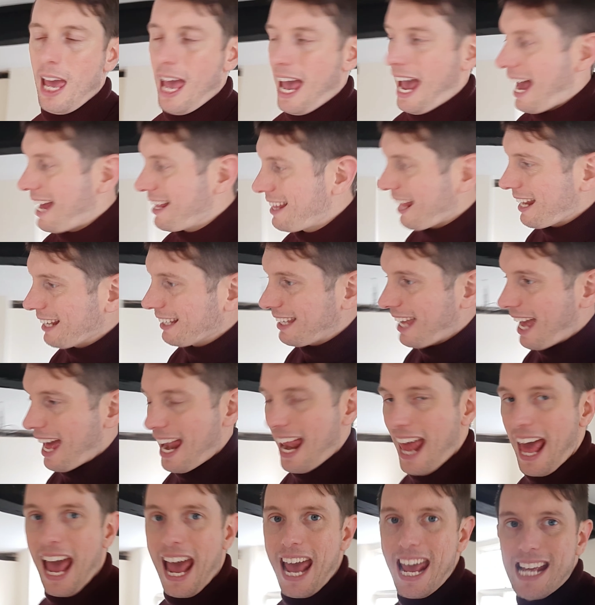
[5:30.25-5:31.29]
and then
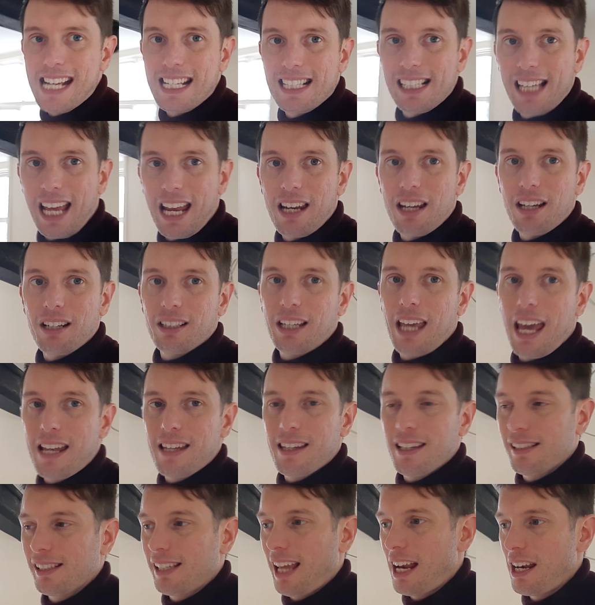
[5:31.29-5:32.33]
get
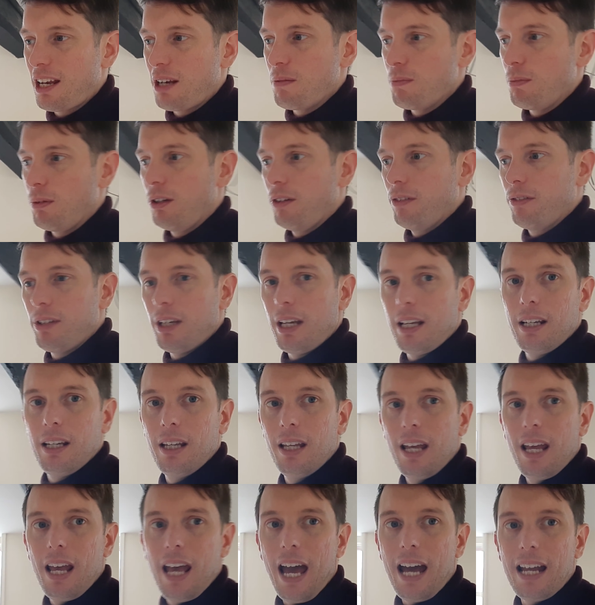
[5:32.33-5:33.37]
the tenant moved in
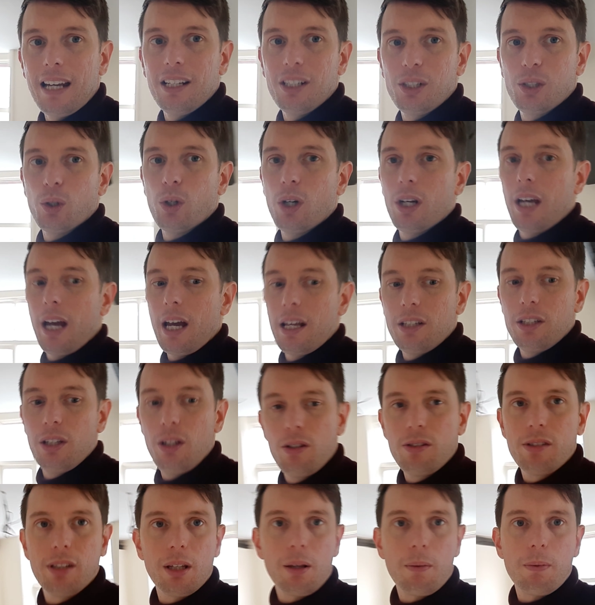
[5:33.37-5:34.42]
and enjoying and
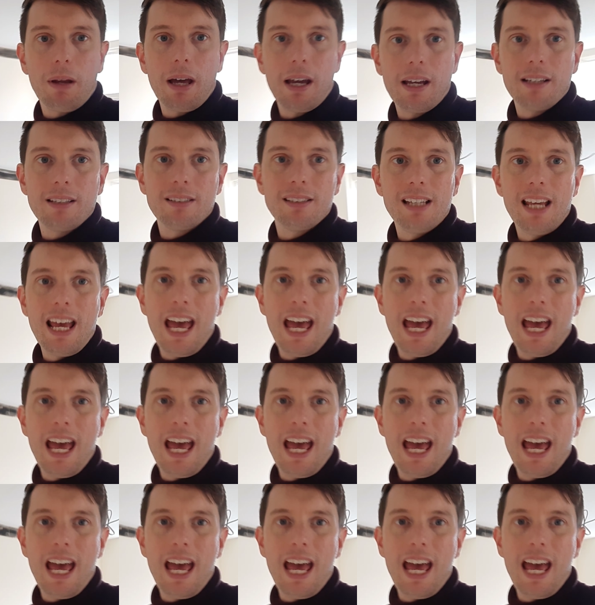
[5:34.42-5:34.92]
using the place.